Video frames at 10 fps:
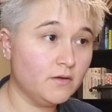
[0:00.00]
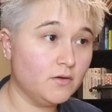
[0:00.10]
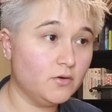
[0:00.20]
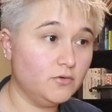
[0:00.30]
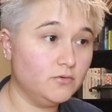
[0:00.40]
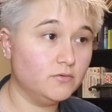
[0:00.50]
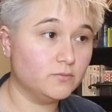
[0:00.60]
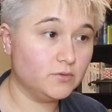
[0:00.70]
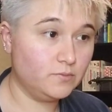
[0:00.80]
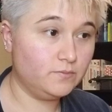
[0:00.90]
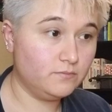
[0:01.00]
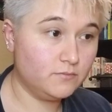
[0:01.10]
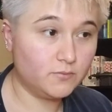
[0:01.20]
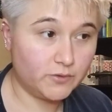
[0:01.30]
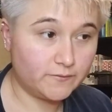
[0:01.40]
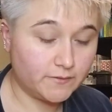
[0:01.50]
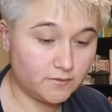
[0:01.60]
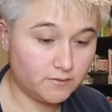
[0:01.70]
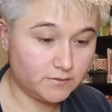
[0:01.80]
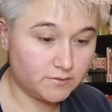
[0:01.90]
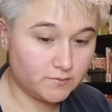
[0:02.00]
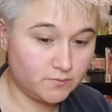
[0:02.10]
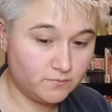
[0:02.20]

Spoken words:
who we feel is